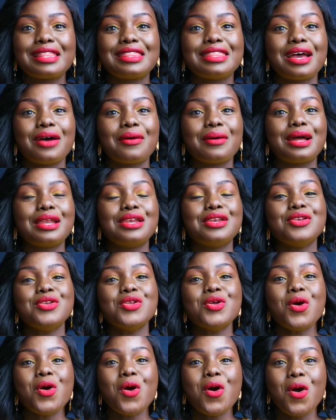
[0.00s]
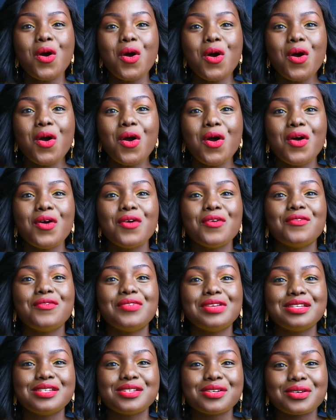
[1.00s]
there were no
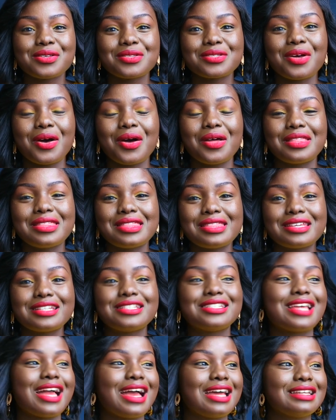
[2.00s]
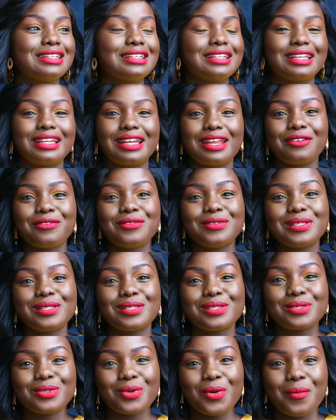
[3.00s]
videos on the channel and i
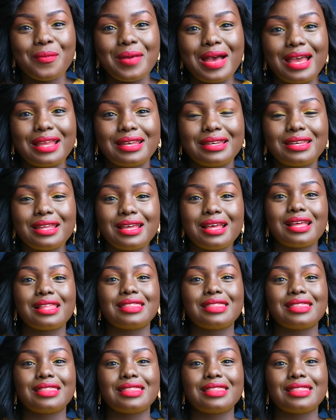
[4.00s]
feel so bad